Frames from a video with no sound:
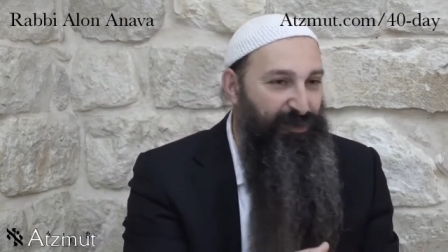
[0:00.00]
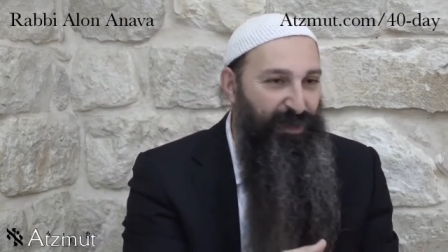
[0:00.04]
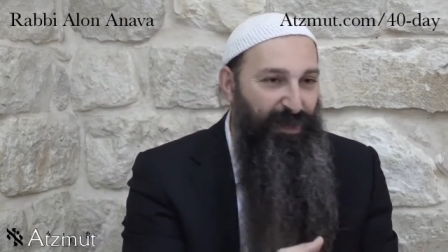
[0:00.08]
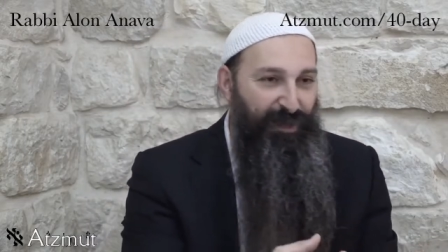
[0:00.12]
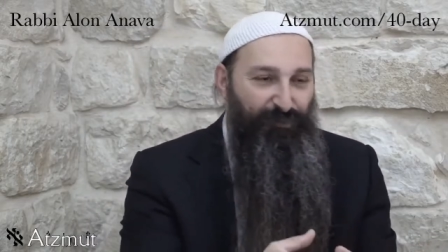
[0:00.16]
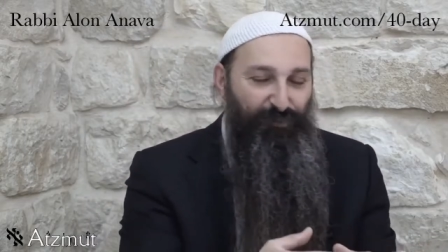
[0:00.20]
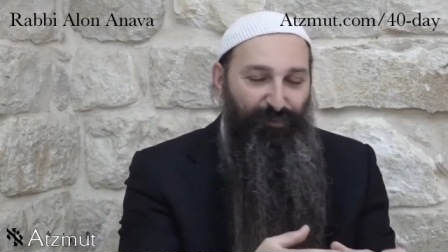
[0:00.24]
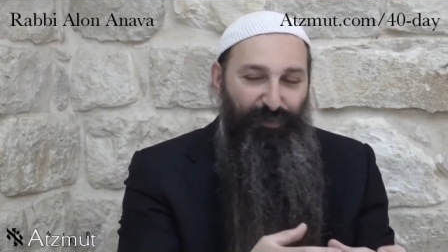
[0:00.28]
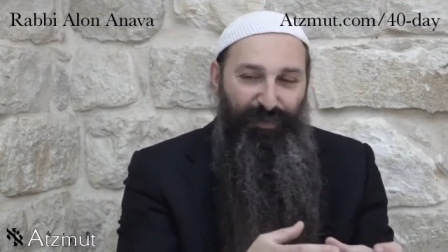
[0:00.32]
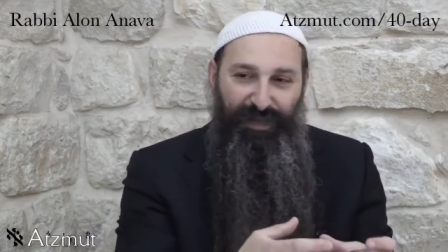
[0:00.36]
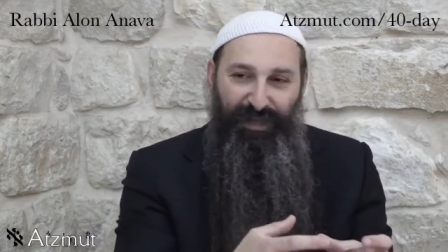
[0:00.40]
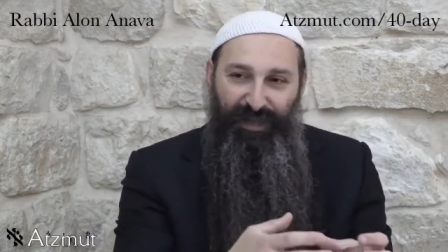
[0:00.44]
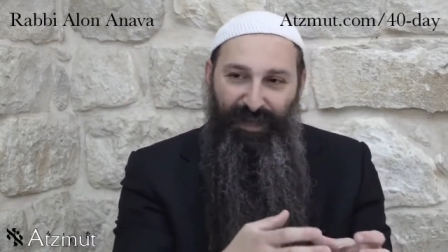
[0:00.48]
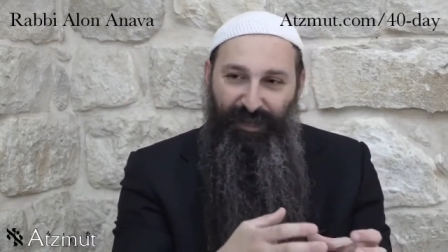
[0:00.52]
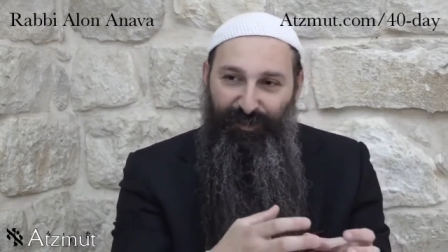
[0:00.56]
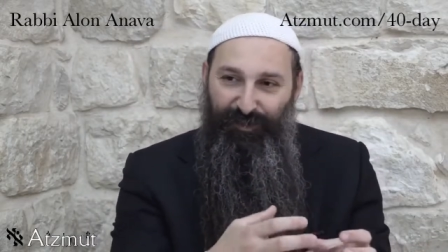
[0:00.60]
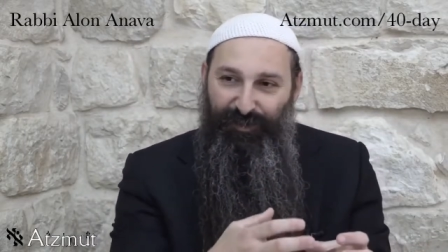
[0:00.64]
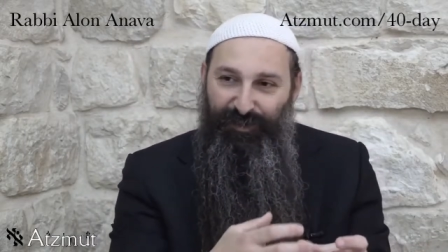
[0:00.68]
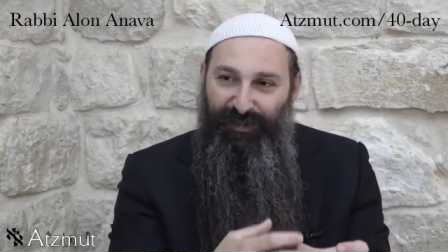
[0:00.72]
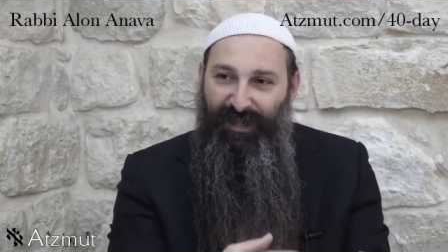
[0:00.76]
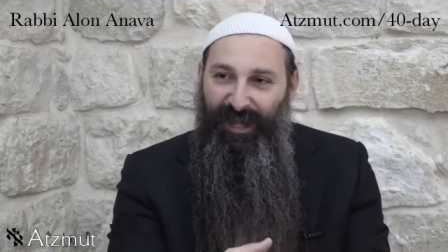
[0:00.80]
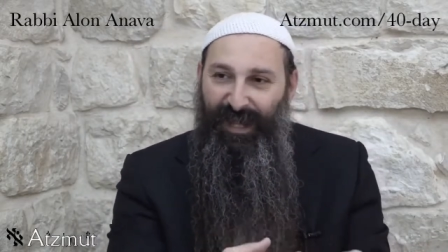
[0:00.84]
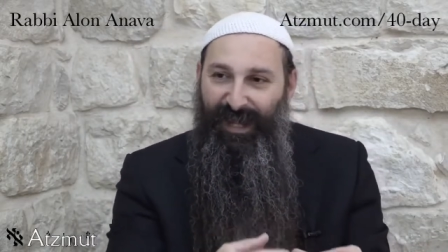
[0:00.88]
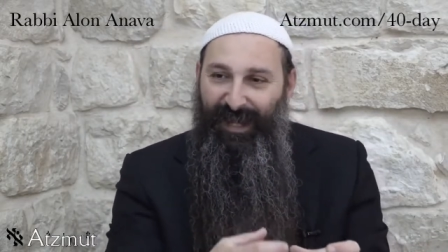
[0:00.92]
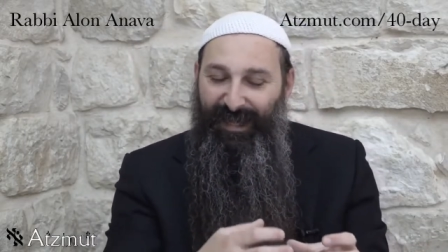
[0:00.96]
then we are
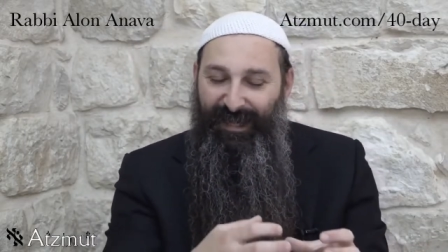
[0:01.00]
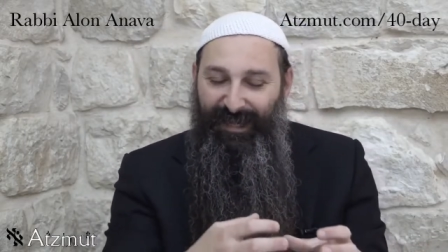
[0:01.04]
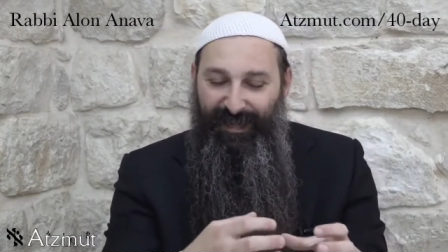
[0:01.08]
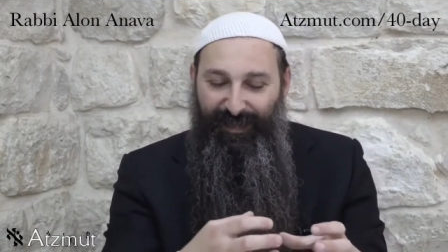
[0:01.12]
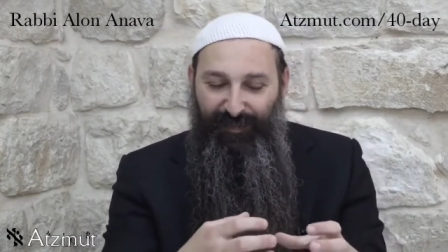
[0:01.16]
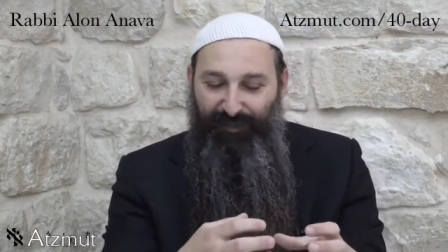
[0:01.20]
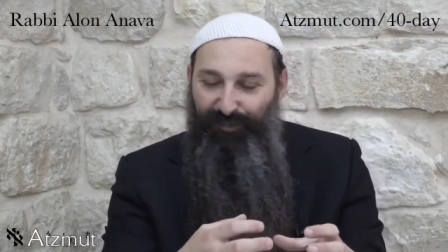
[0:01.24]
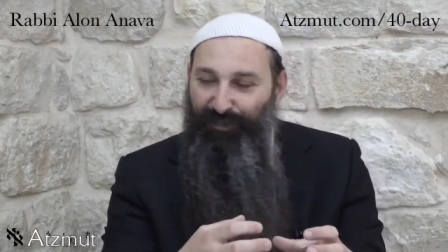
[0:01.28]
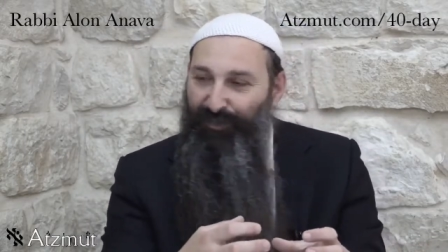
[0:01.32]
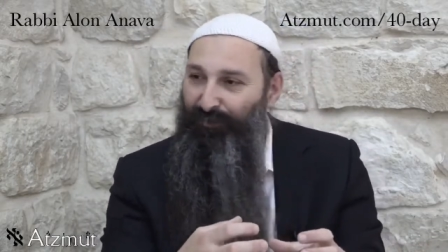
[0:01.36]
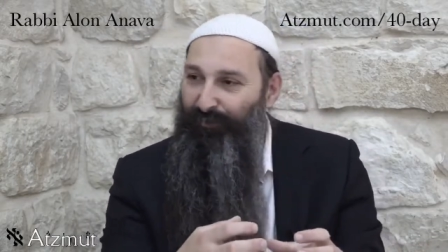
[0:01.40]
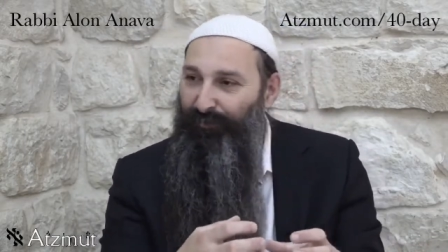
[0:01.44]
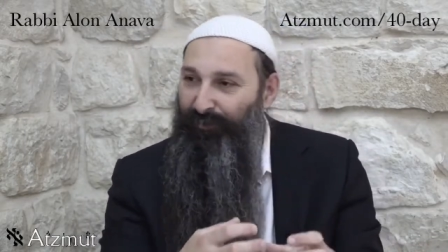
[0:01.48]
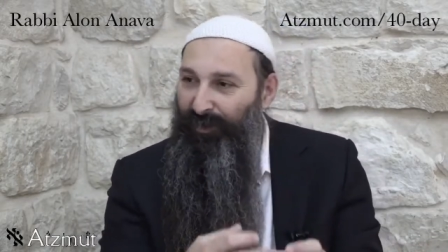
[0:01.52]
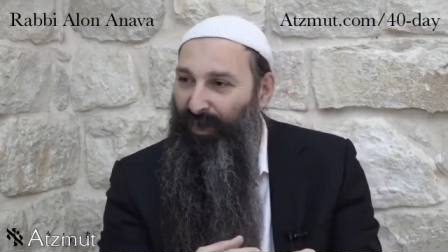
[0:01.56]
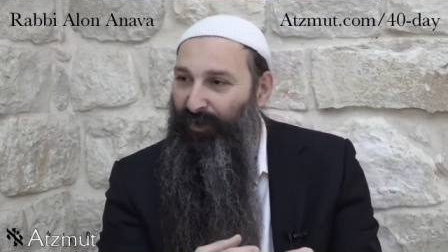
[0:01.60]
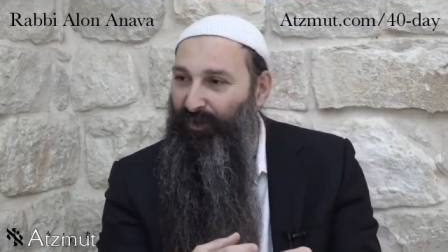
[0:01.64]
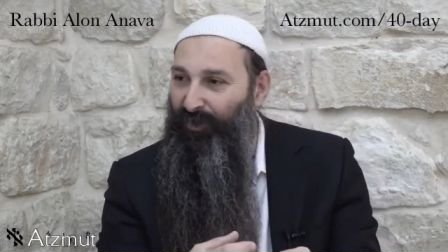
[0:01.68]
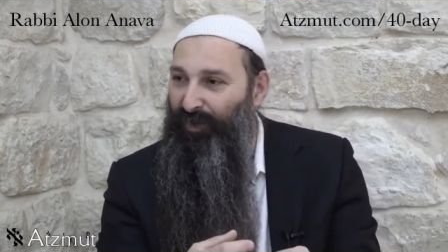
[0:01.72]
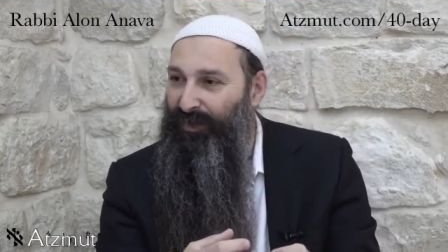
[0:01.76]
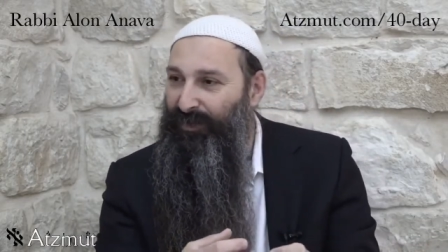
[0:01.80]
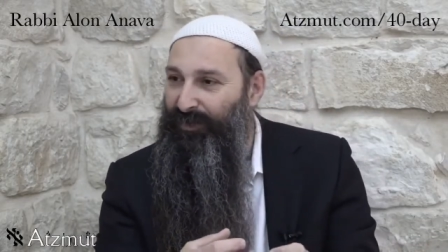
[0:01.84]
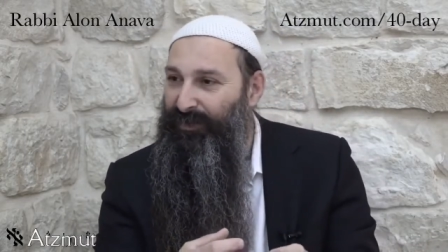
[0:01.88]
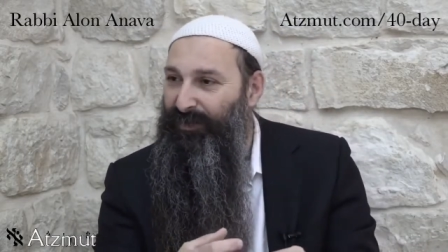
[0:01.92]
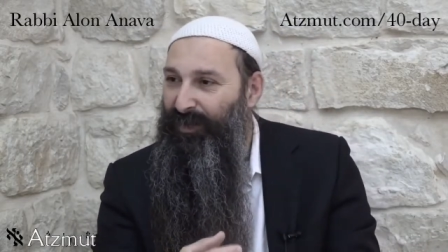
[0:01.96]
gaining the
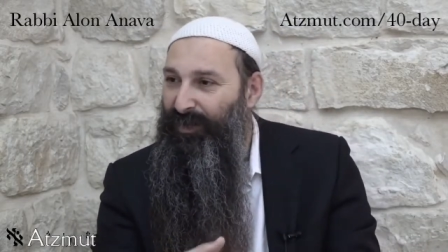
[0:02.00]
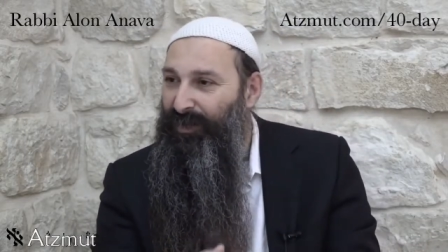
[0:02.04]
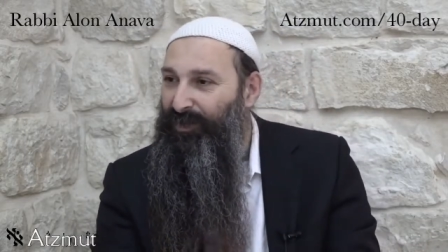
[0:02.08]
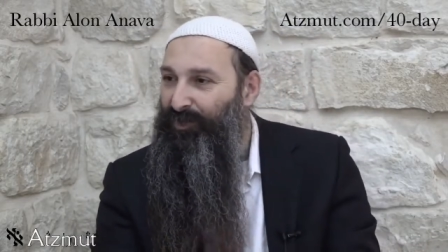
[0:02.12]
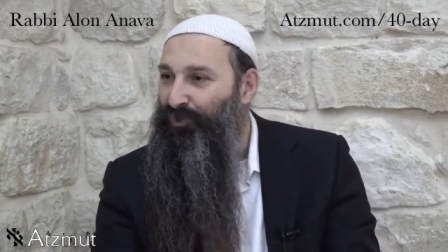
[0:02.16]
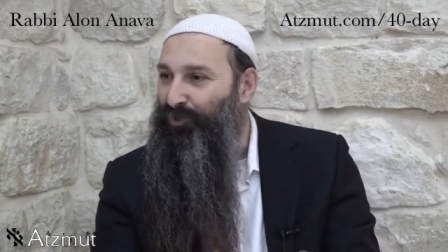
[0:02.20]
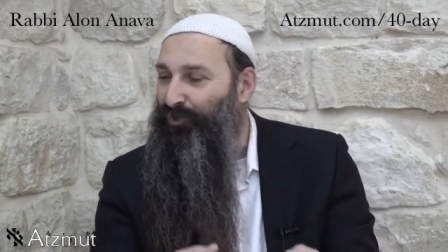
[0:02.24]
merit